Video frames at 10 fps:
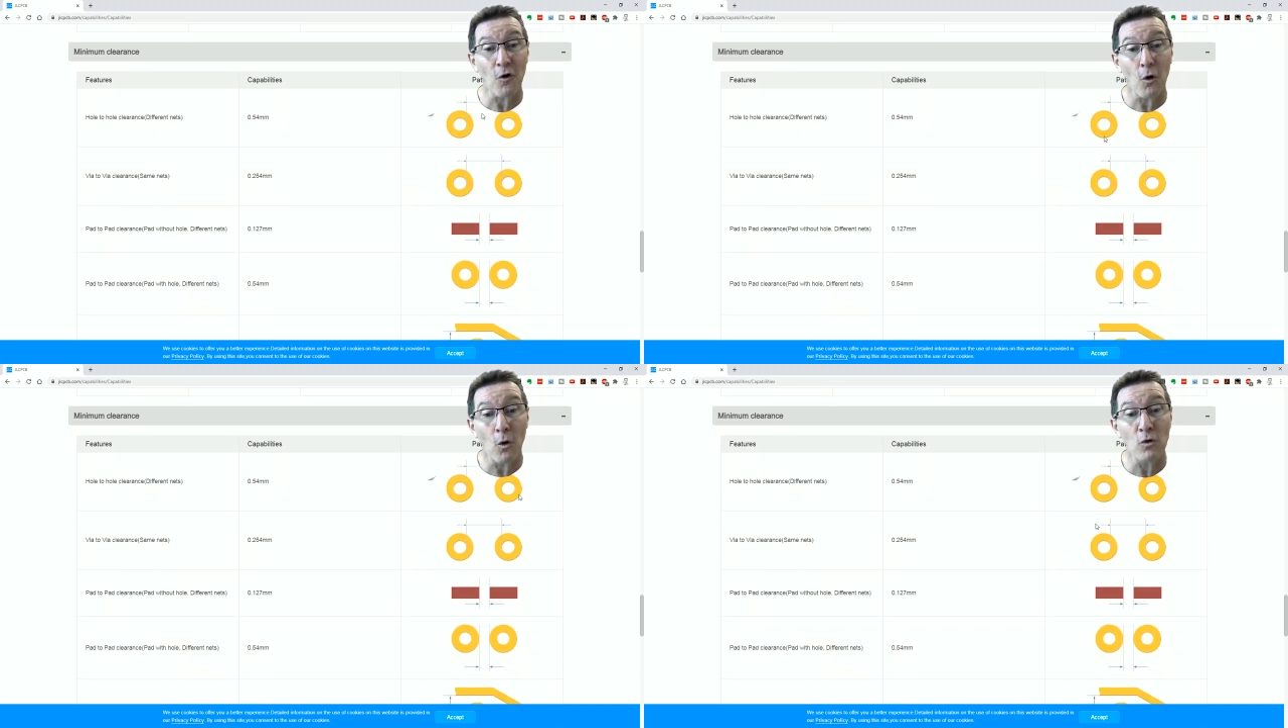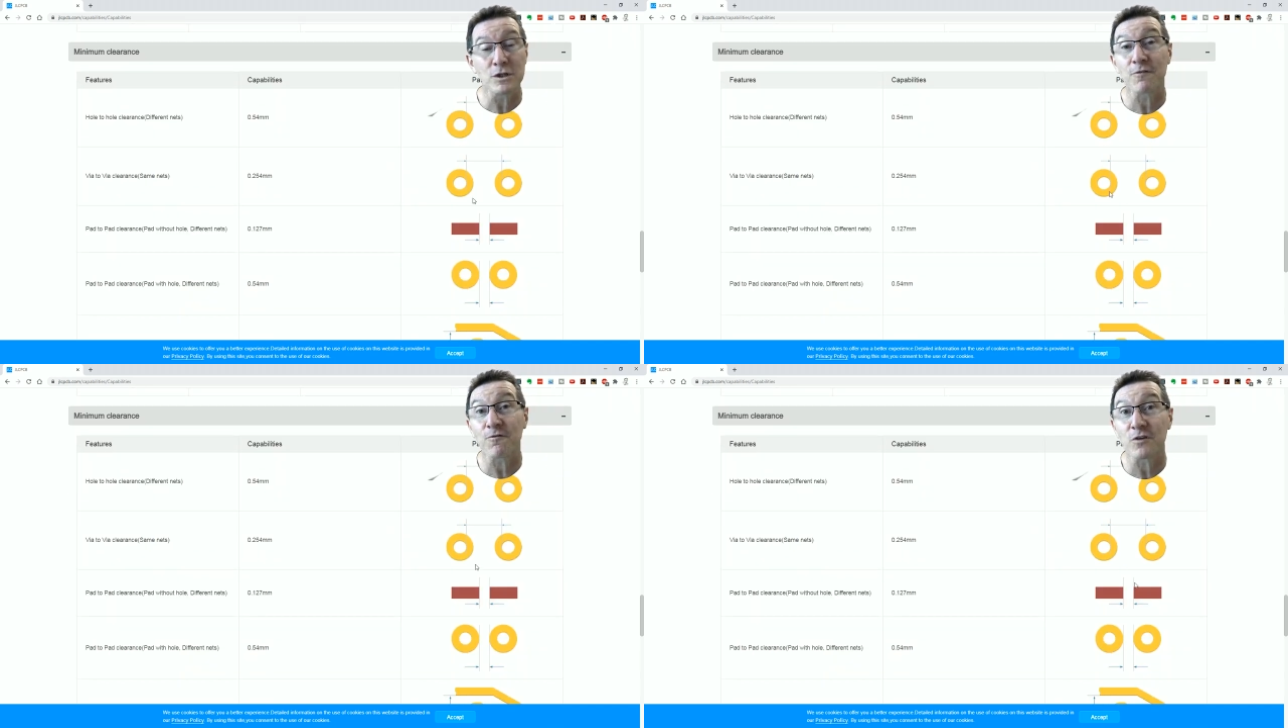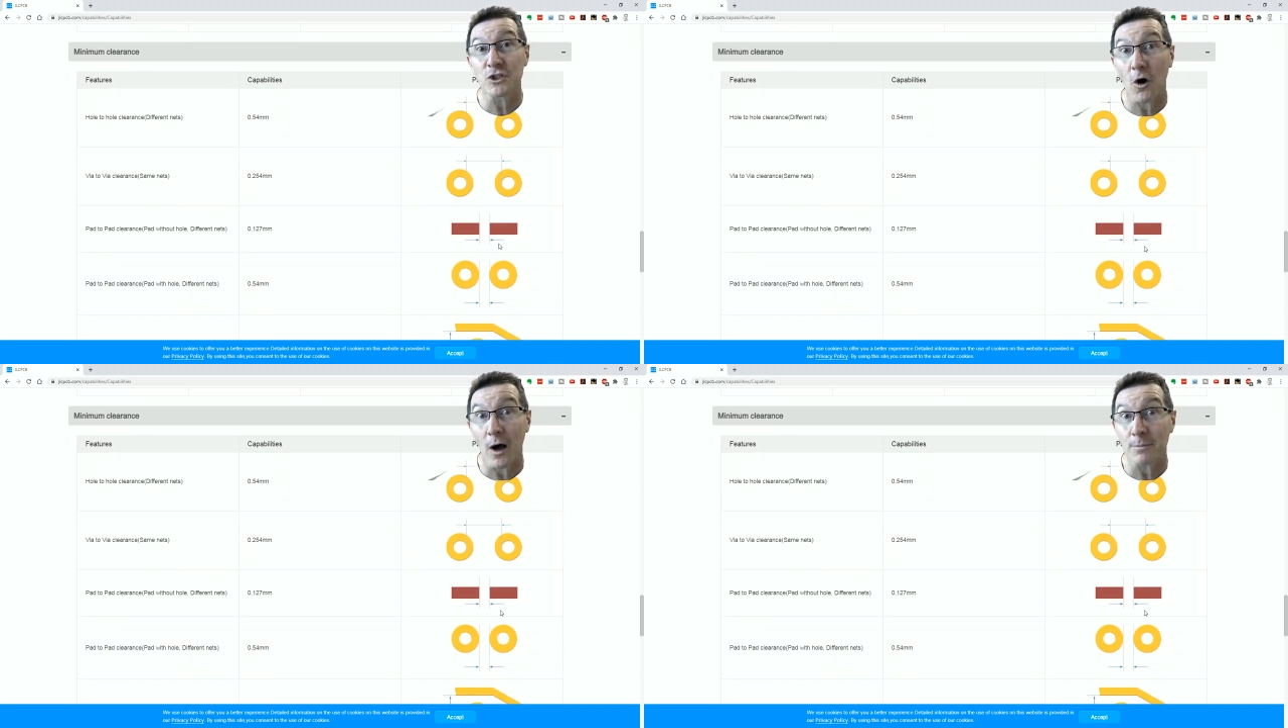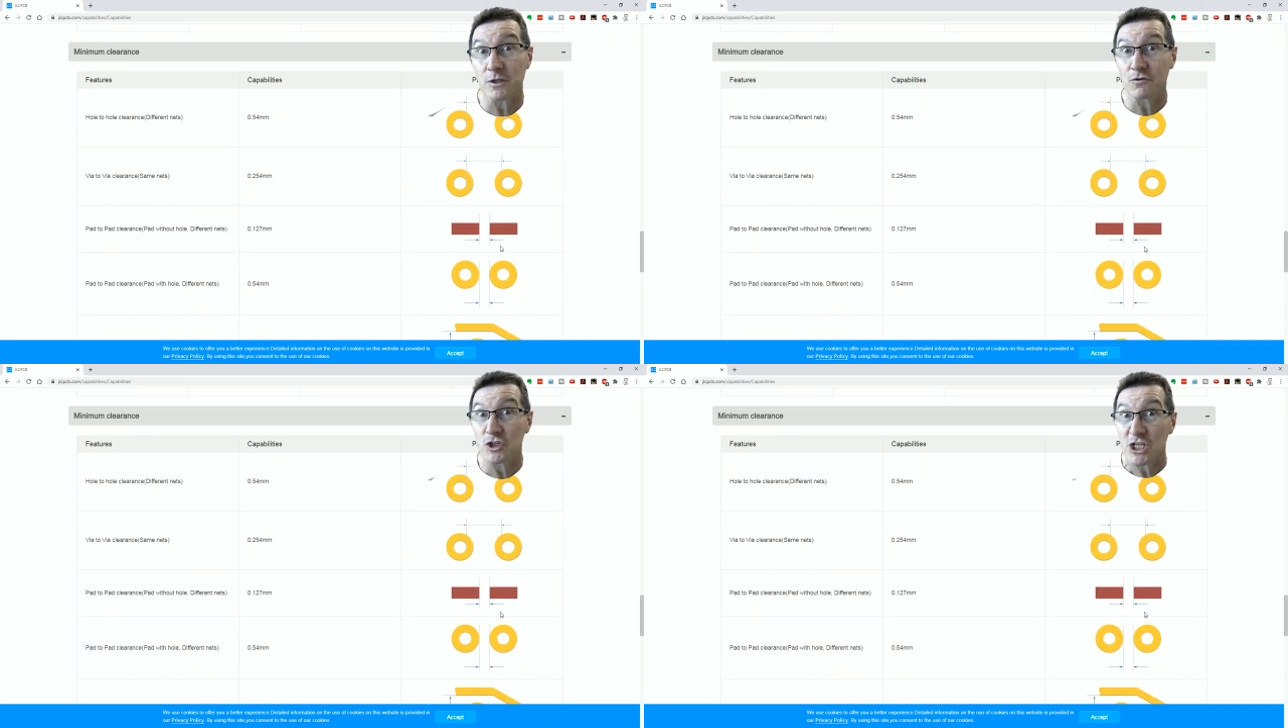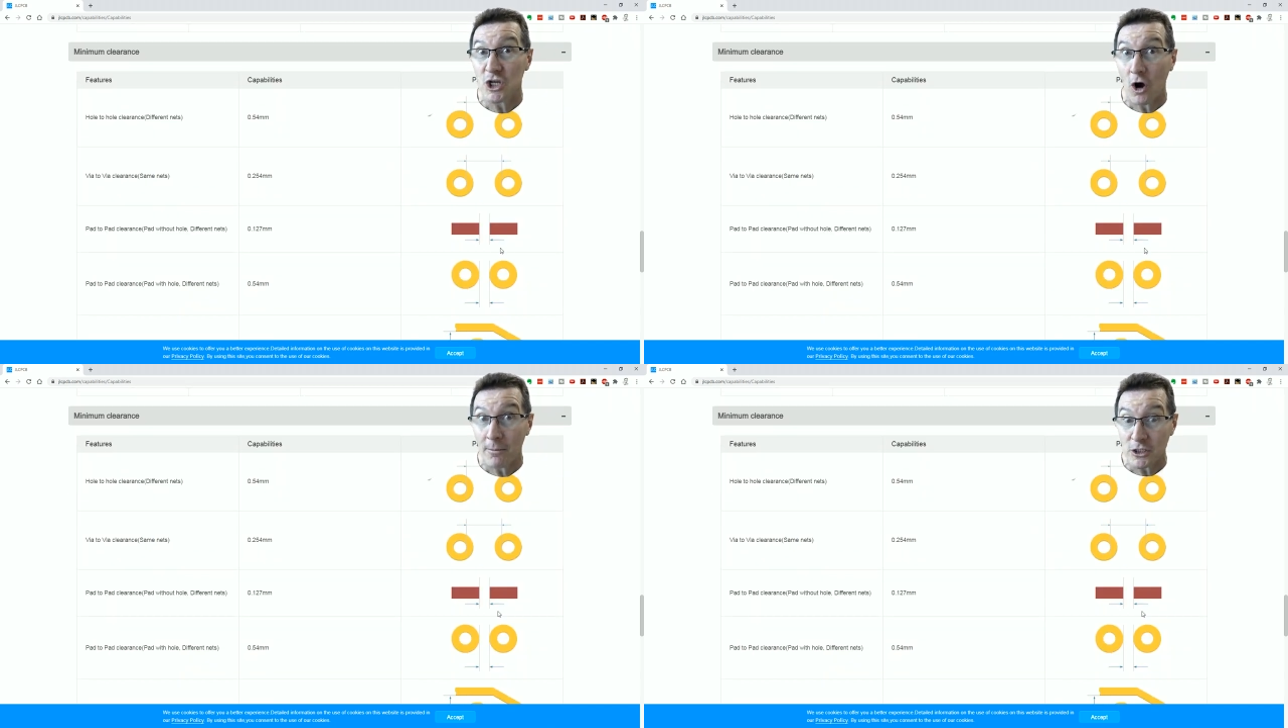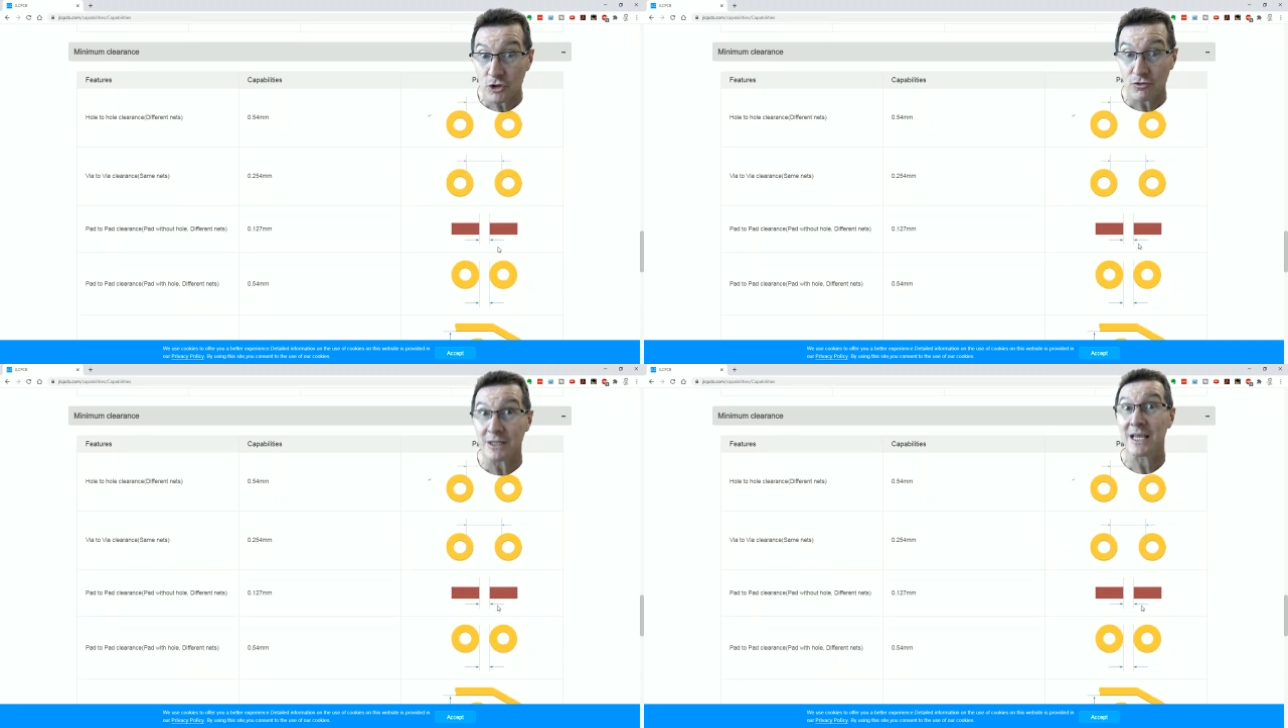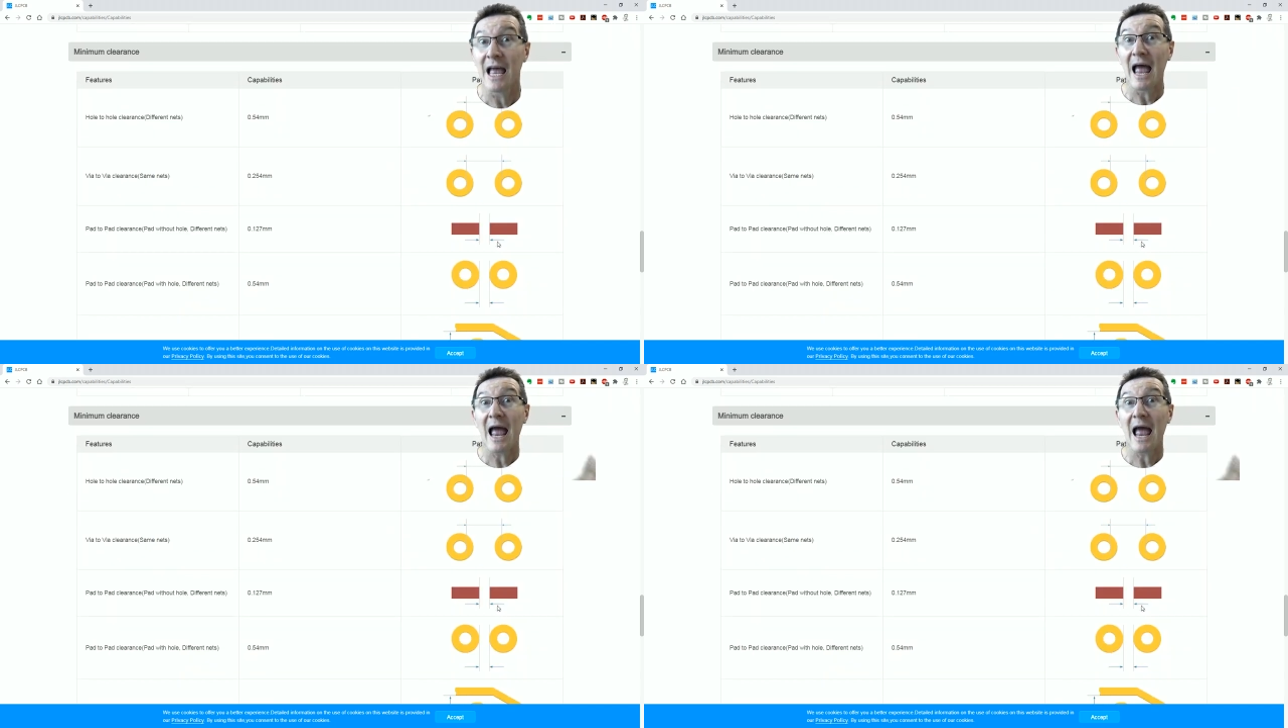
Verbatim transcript: all different types of geometries,